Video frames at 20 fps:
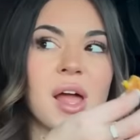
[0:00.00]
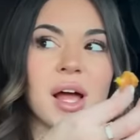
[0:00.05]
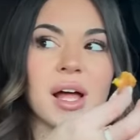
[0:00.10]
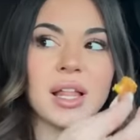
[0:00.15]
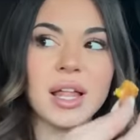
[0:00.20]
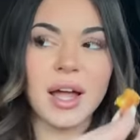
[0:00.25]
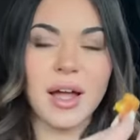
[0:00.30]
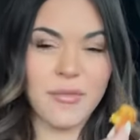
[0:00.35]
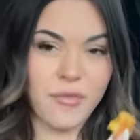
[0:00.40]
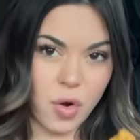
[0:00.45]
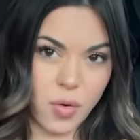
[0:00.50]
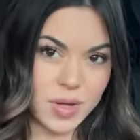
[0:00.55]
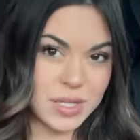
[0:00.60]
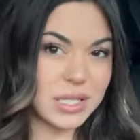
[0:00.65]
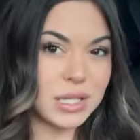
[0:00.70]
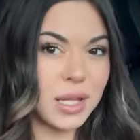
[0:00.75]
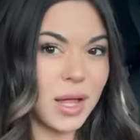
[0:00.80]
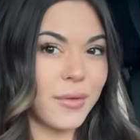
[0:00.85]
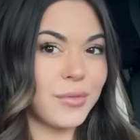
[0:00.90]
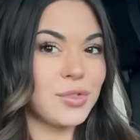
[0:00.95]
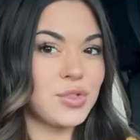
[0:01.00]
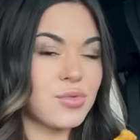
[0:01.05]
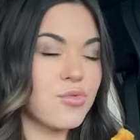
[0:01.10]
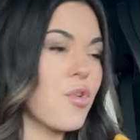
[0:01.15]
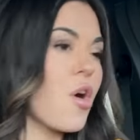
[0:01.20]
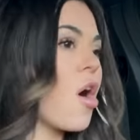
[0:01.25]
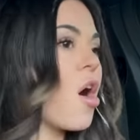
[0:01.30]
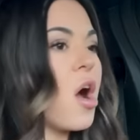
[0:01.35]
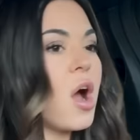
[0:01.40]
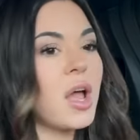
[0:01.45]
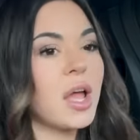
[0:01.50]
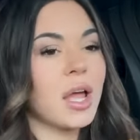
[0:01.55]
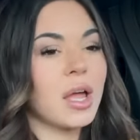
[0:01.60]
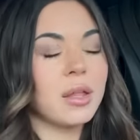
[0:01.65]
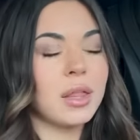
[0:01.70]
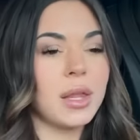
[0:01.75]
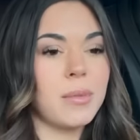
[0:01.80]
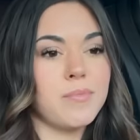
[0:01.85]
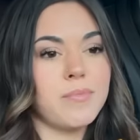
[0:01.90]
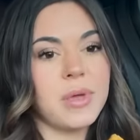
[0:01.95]
Like, I've always loved drawing
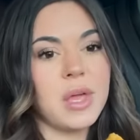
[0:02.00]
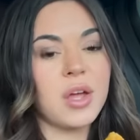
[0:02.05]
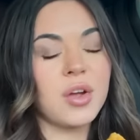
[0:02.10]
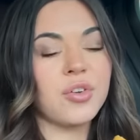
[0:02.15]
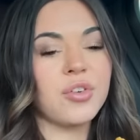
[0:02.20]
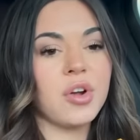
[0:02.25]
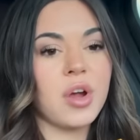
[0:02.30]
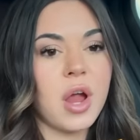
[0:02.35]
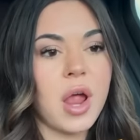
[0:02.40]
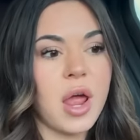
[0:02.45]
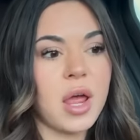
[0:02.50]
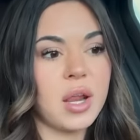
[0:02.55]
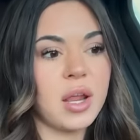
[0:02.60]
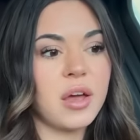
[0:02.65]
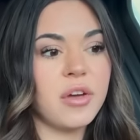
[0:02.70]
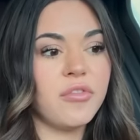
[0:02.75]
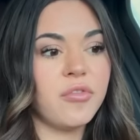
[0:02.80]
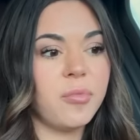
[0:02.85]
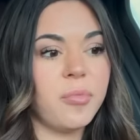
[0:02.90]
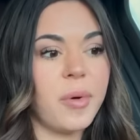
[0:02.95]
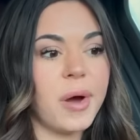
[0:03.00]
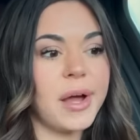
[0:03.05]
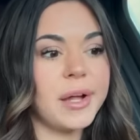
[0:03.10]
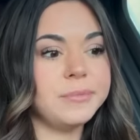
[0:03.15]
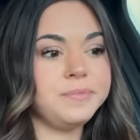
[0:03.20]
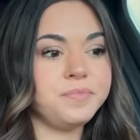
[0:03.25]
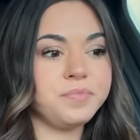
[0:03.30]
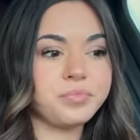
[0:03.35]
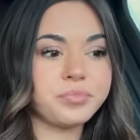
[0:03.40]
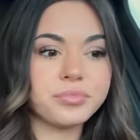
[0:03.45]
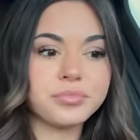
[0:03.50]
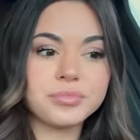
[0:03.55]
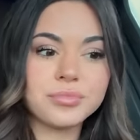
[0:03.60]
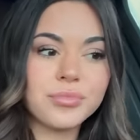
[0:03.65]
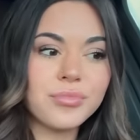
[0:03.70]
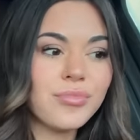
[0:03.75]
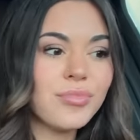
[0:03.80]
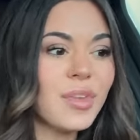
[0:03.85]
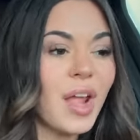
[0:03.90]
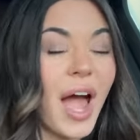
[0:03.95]
and being creative, but
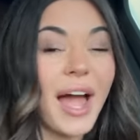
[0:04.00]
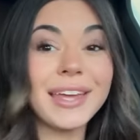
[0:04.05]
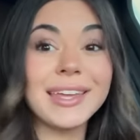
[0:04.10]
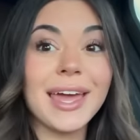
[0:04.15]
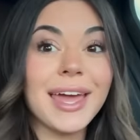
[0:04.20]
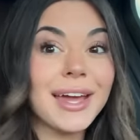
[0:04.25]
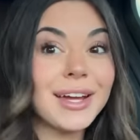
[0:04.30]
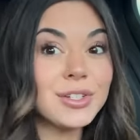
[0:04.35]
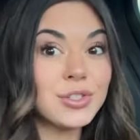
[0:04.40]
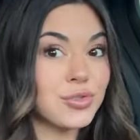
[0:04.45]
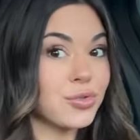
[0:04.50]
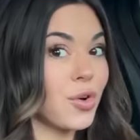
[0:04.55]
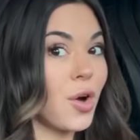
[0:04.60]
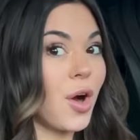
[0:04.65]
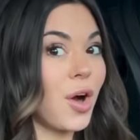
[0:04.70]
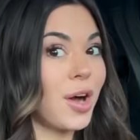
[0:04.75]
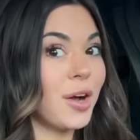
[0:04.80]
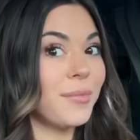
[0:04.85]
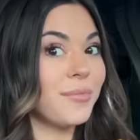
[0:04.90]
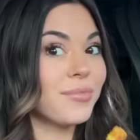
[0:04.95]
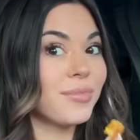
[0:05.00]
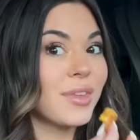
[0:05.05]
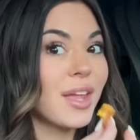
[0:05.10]
I can't draw.